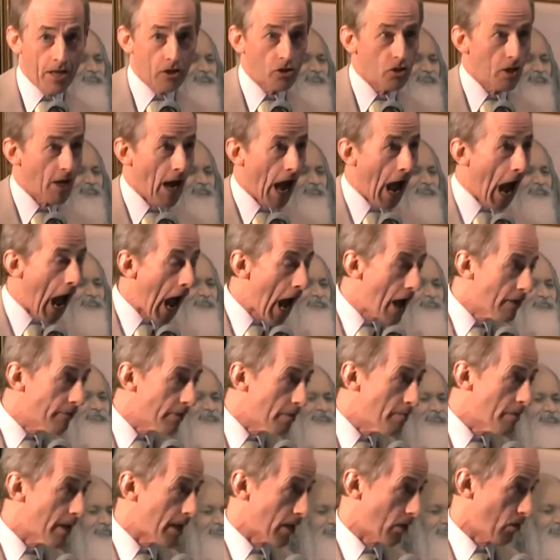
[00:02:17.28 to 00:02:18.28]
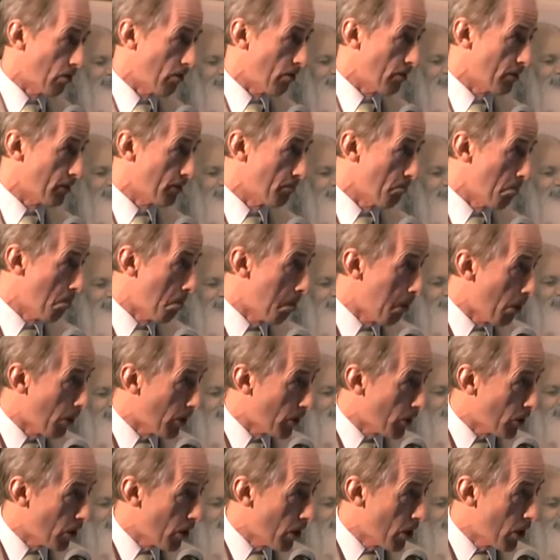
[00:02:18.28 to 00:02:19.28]
she'll have the main course,
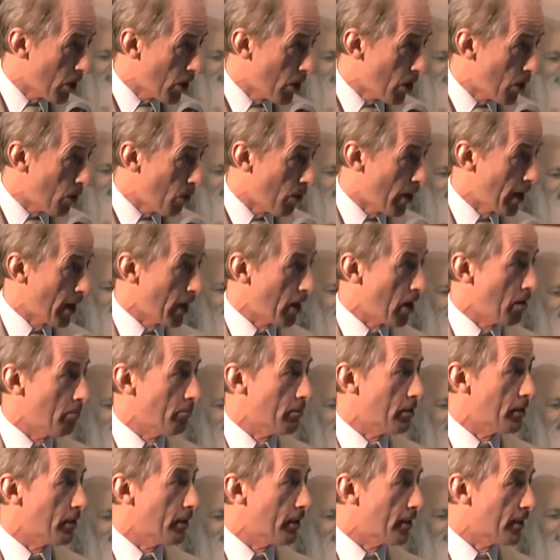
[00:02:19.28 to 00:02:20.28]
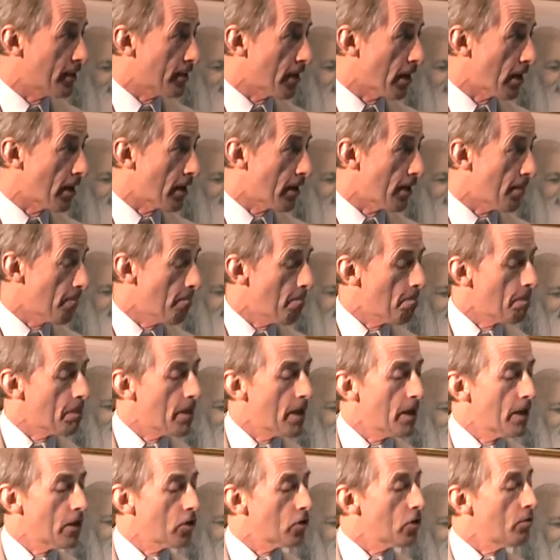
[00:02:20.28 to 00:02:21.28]
but when it comes to dessert,
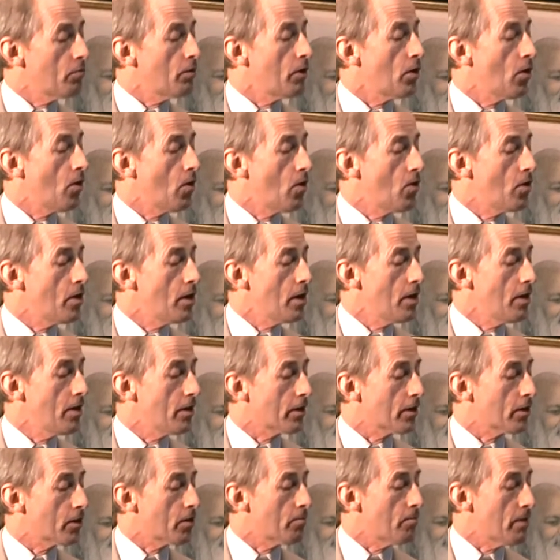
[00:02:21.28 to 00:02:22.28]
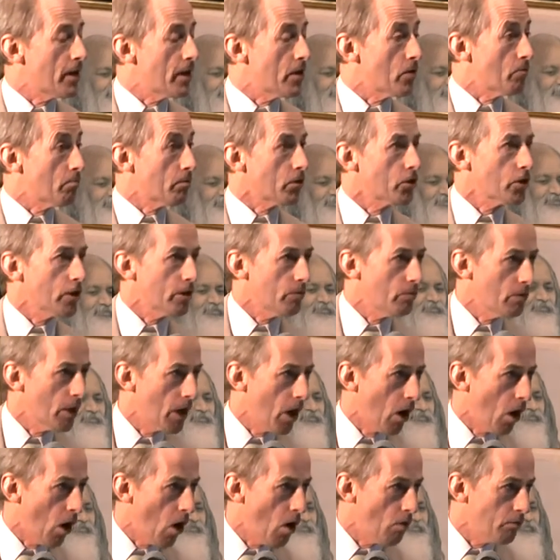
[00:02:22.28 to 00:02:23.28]
she will only look at the menu. But she
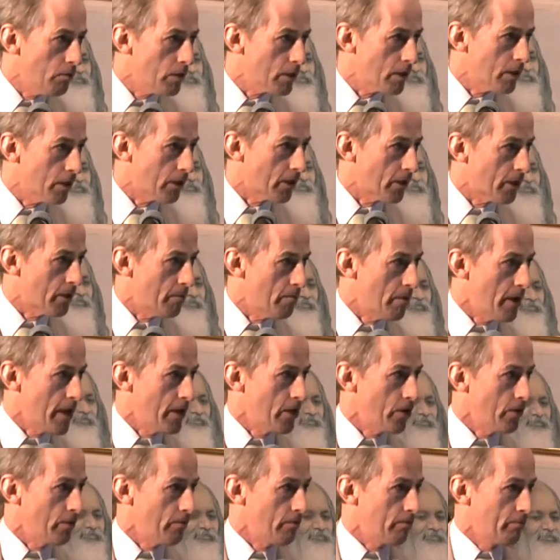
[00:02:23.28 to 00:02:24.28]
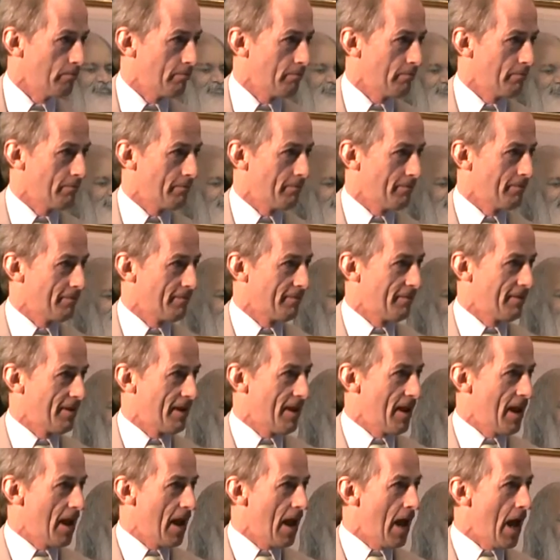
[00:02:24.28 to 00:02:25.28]
will always look at the menu.
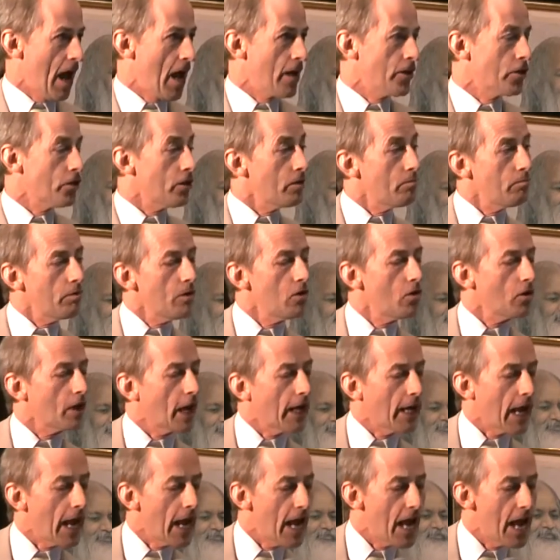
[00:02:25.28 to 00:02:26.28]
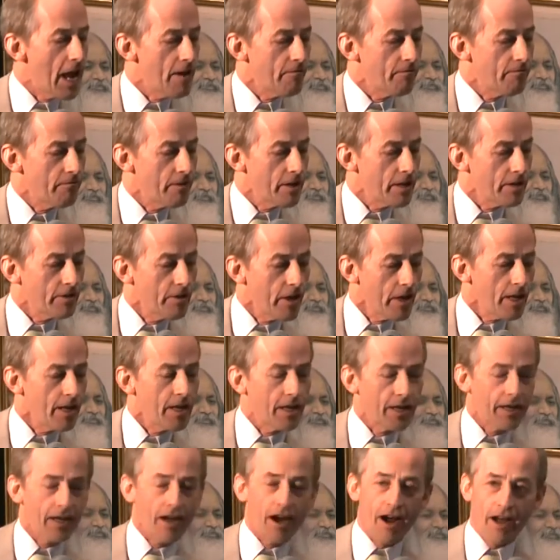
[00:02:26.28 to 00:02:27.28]
And she will look at
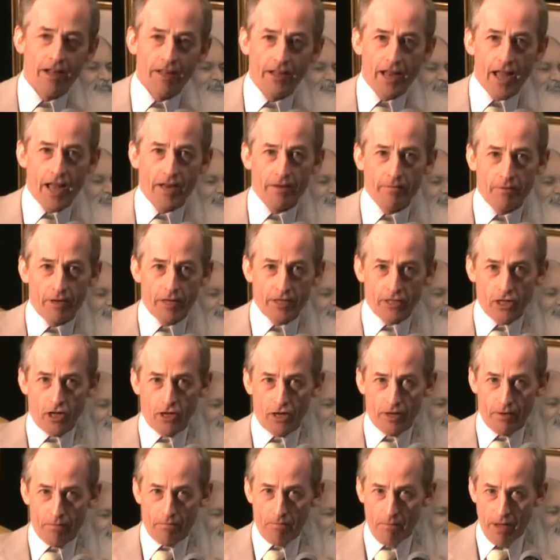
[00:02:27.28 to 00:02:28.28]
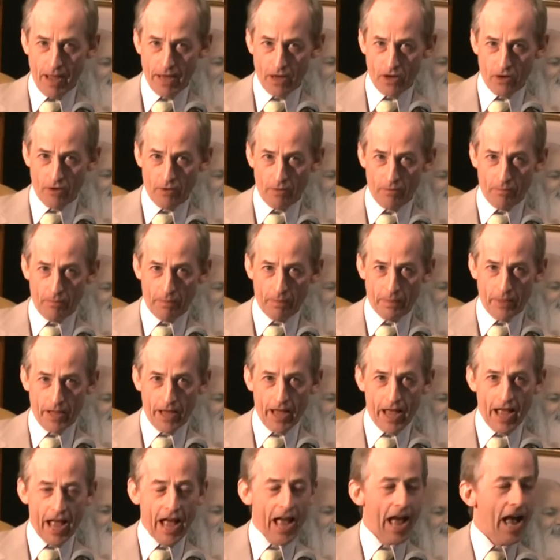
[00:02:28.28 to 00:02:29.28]
everything on that dessert menu.
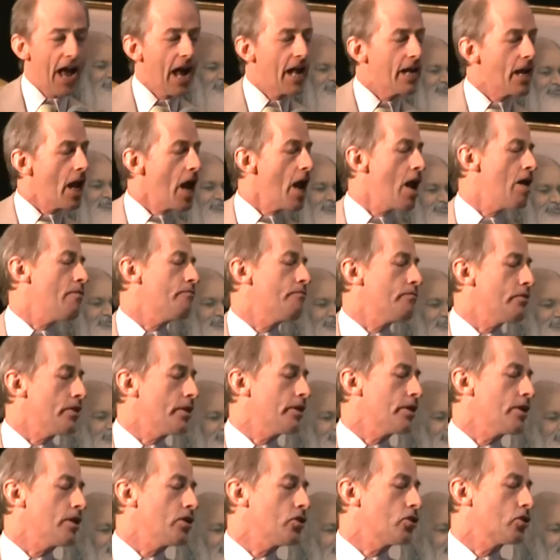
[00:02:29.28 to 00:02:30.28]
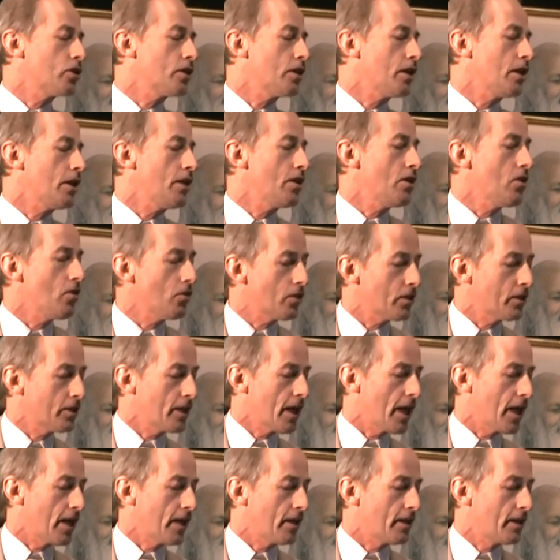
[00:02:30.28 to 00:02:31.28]
And everything she looks
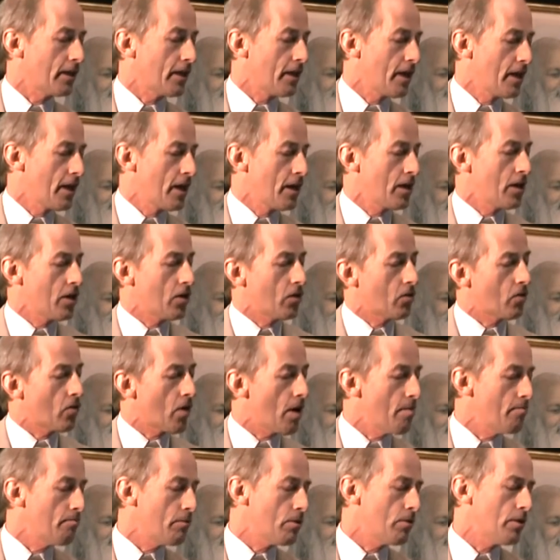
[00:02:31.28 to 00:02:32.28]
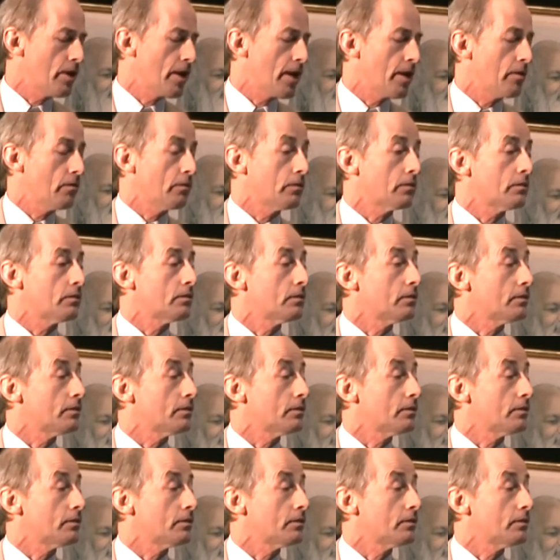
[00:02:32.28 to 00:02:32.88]
at, the creme brulee,